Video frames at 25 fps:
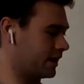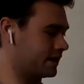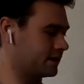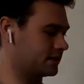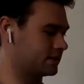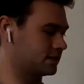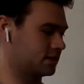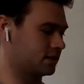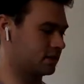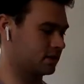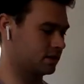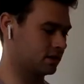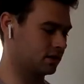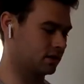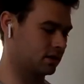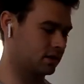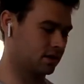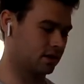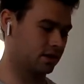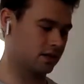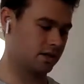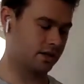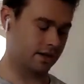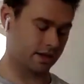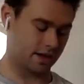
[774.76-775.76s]
test,
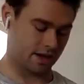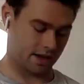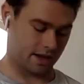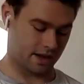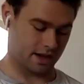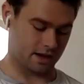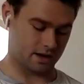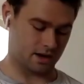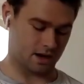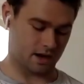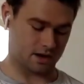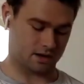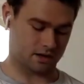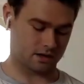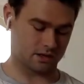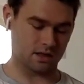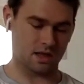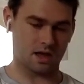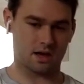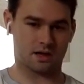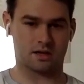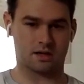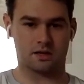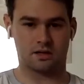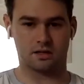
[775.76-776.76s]
and
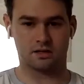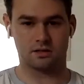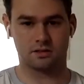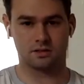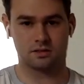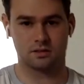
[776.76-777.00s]
good luck.